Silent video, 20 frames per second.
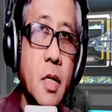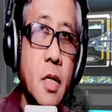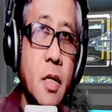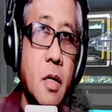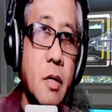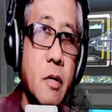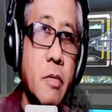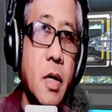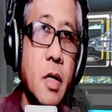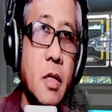
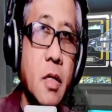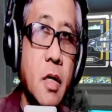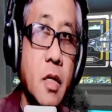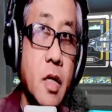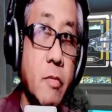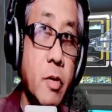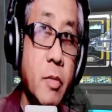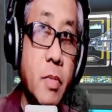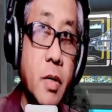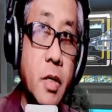Alright, and
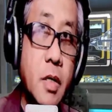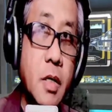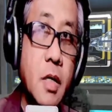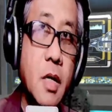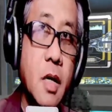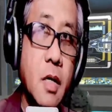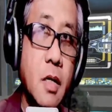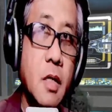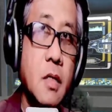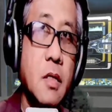everybody
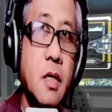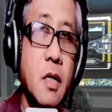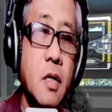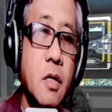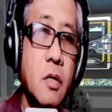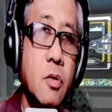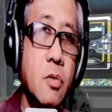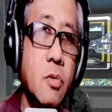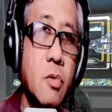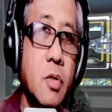kindly take
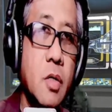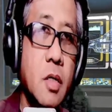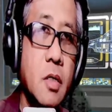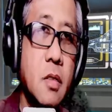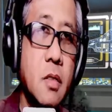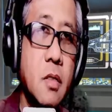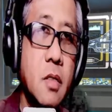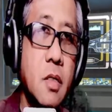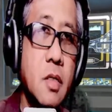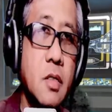a look at
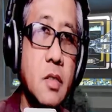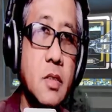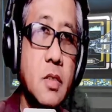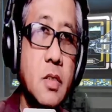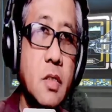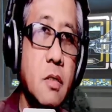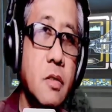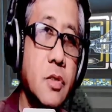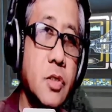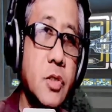this
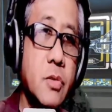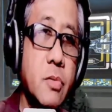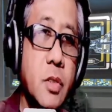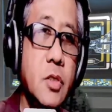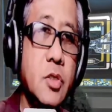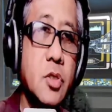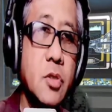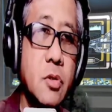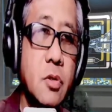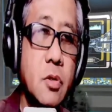
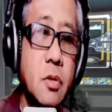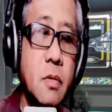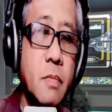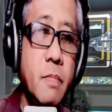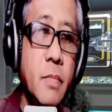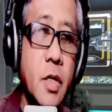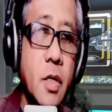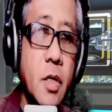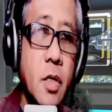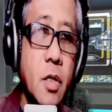illustration
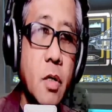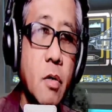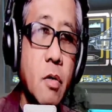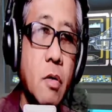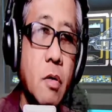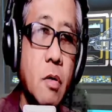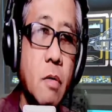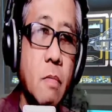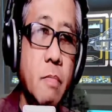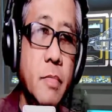
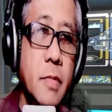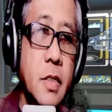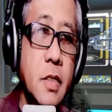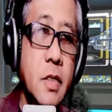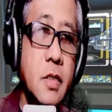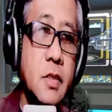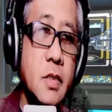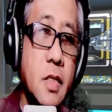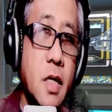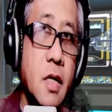of the
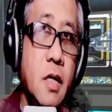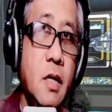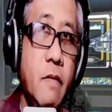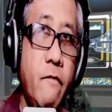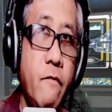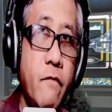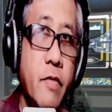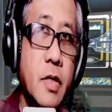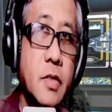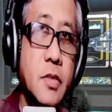
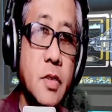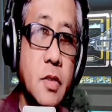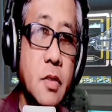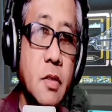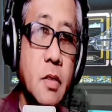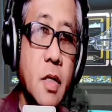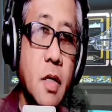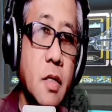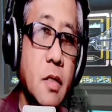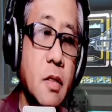xylem
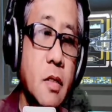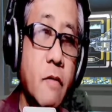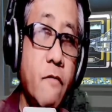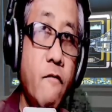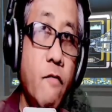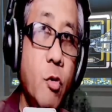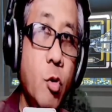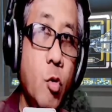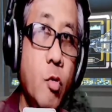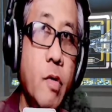vessel and the
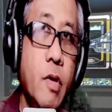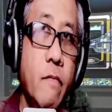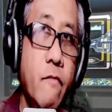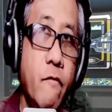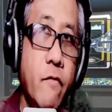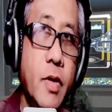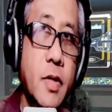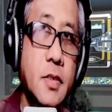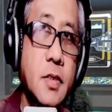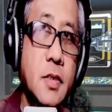phloem
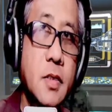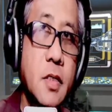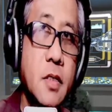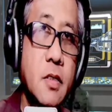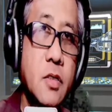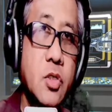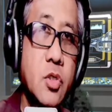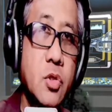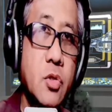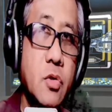
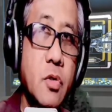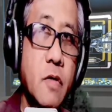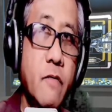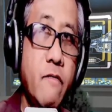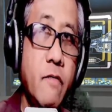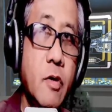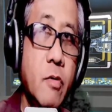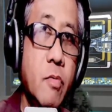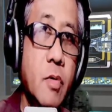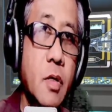vessel. So if
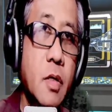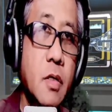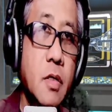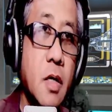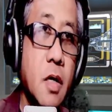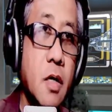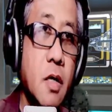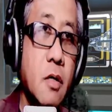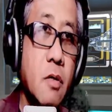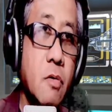you will
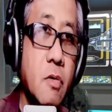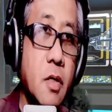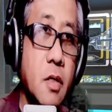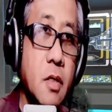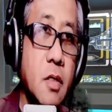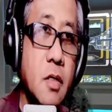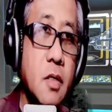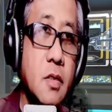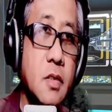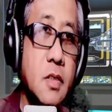take a look at
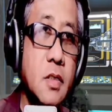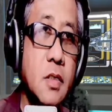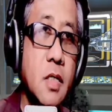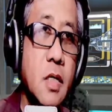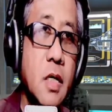this,